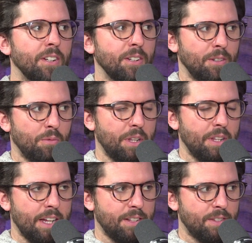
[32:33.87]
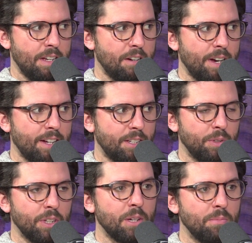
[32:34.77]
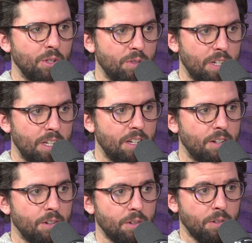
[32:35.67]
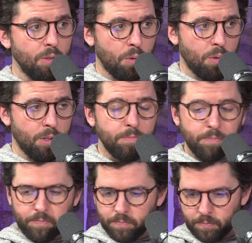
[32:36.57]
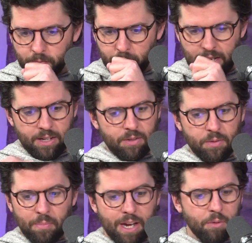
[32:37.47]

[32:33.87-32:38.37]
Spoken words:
whether that's interacting with a community or and by the way,